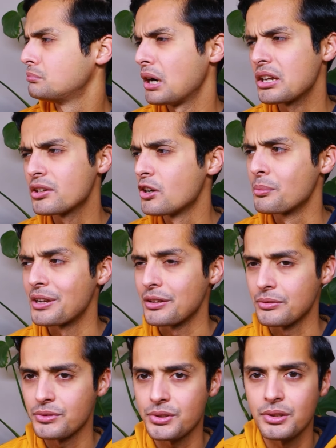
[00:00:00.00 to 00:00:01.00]
By no
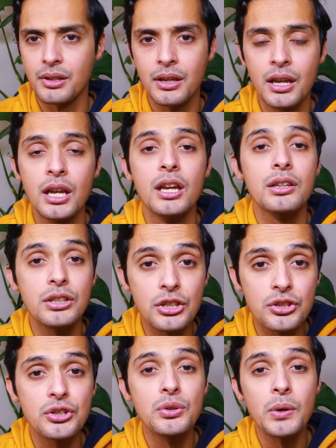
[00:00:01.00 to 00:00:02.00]
means.
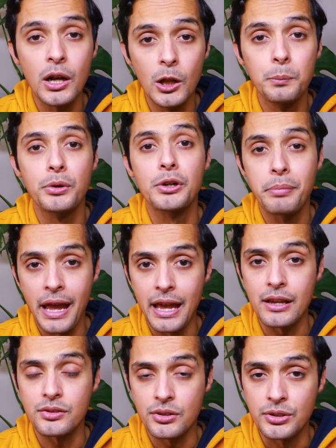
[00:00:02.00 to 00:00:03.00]
Did you help her
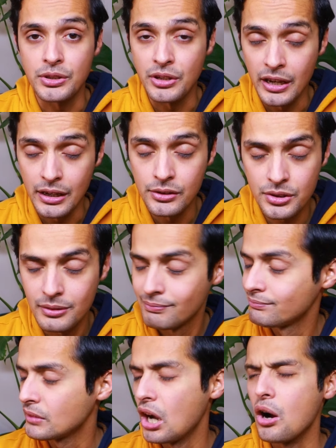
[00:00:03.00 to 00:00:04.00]
pass her test?
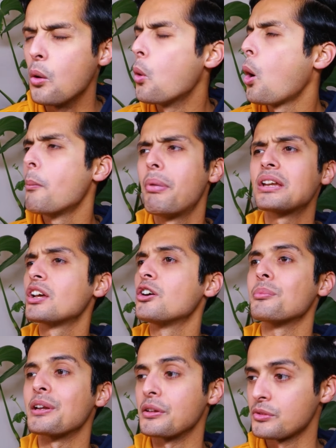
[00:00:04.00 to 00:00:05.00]
Oh, by
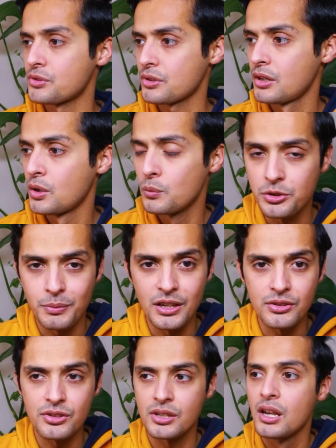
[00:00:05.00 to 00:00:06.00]
no means. Which
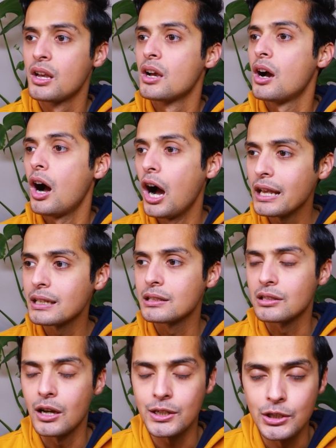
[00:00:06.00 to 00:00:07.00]
means I
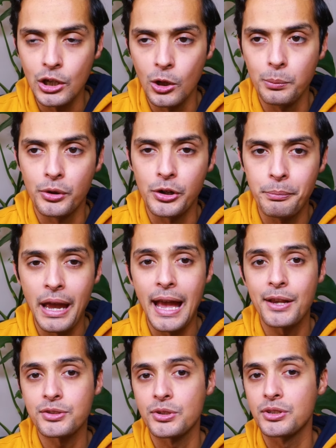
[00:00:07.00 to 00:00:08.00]
did not help her
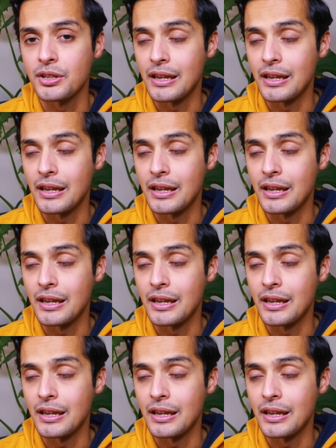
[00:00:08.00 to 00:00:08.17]
pass her